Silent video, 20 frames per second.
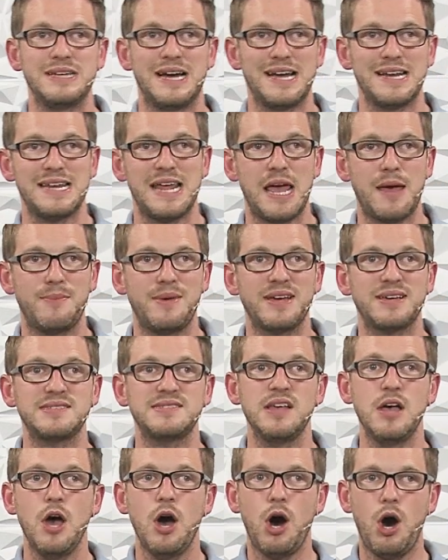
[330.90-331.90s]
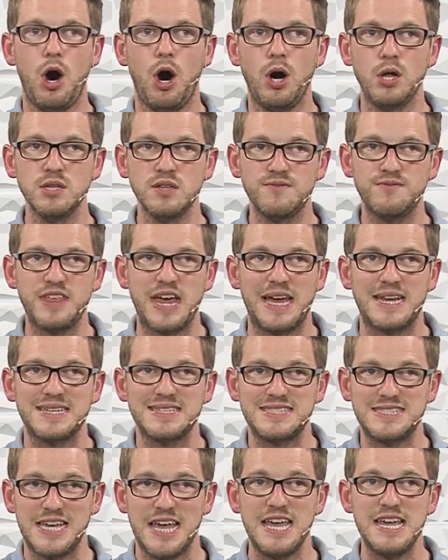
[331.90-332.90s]
dynamics, all of that
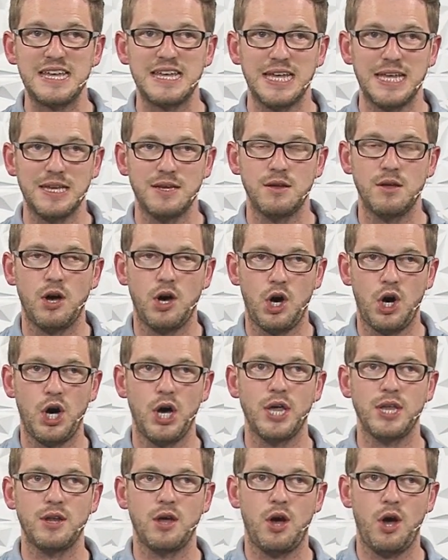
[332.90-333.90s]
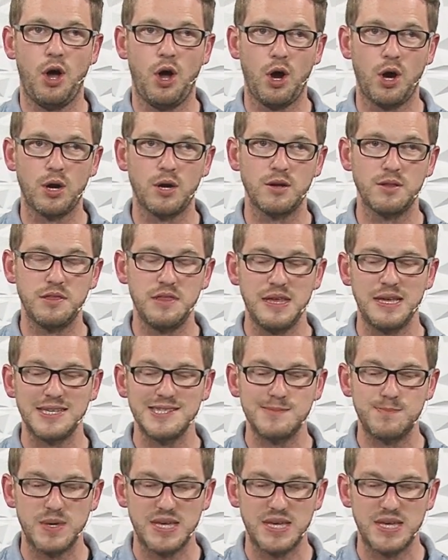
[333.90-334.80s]
is taken on our things